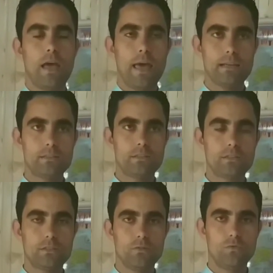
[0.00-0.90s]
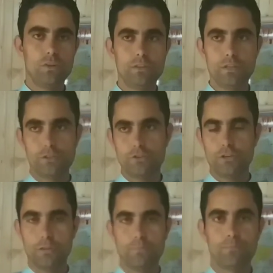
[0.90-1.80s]
exists with these
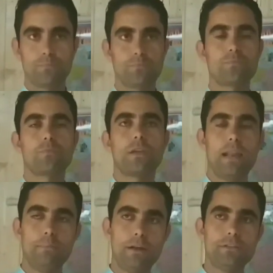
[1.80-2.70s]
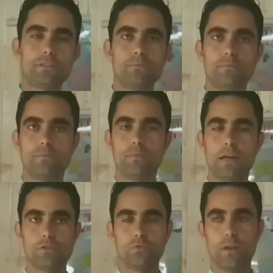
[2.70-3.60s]
three elements
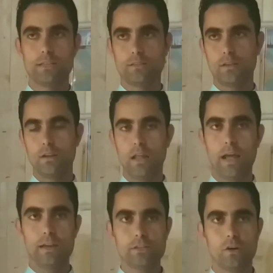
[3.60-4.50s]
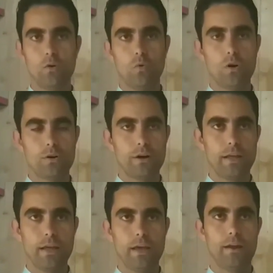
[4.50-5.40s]
that is known as land, water, and
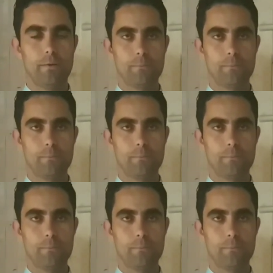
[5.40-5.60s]
air.